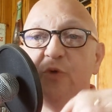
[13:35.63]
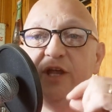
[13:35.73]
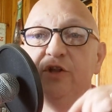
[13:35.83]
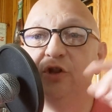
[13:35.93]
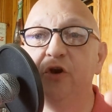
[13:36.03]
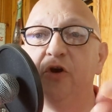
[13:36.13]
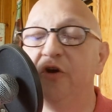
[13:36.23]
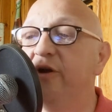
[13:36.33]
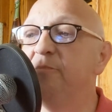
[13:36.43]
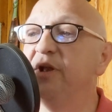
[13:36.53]
we
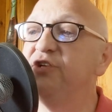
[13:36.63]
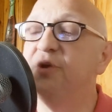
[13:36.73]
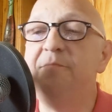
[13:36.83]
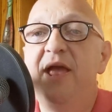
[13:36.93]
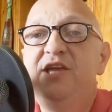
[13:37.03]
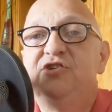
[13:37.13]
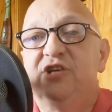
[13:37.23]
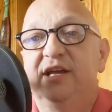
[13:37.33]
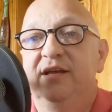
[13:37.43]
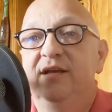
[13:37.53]
learn, but it's
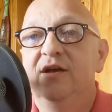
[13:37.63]
amazing,